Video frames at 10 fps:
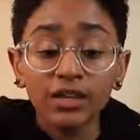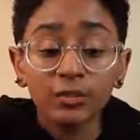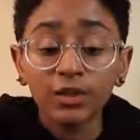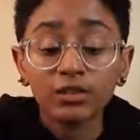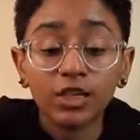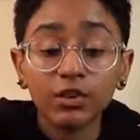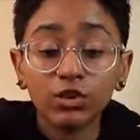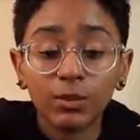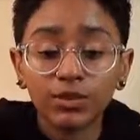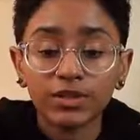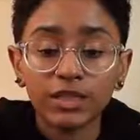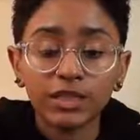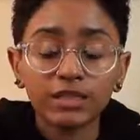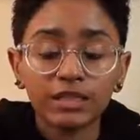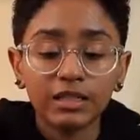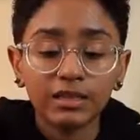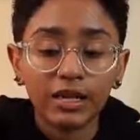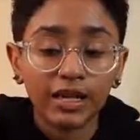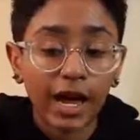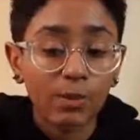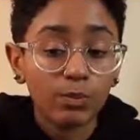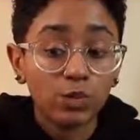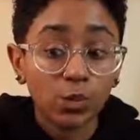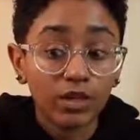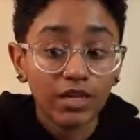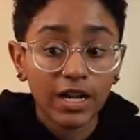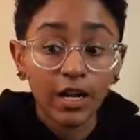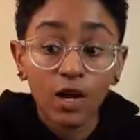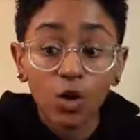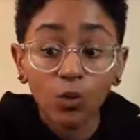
But he'll tell you about this like incident that had happened one day